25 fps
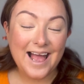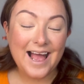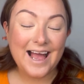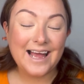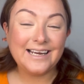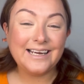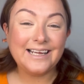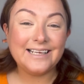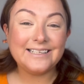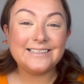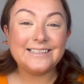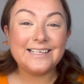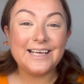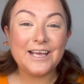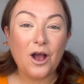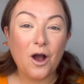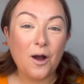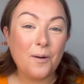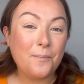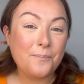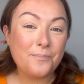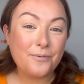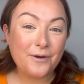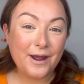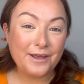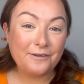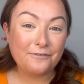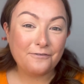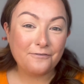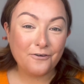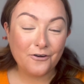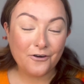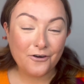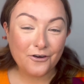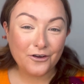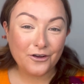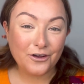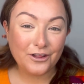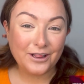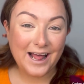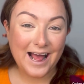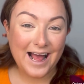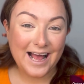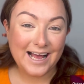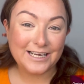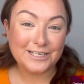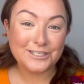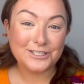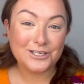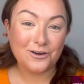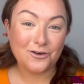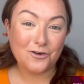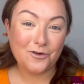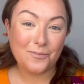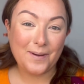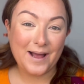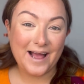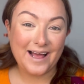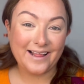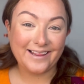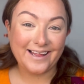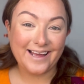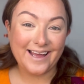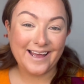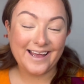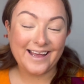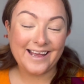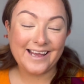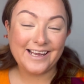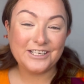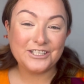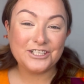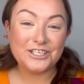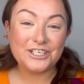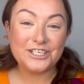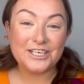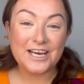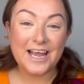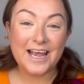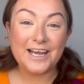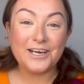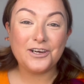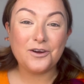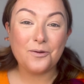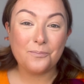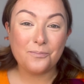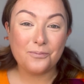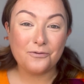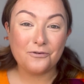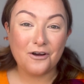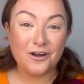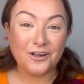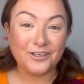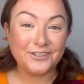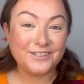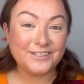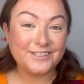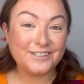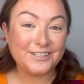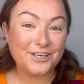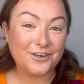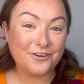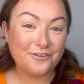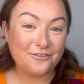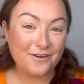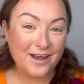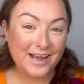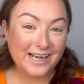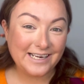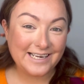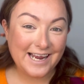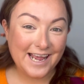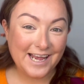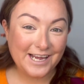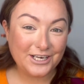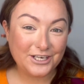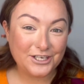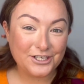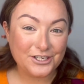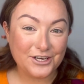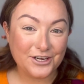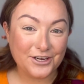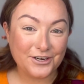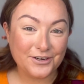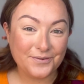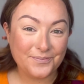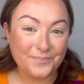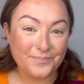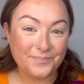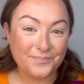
And it's the Ombre 4-Colour Eyeshadow Palette in shade Bronze Gradation.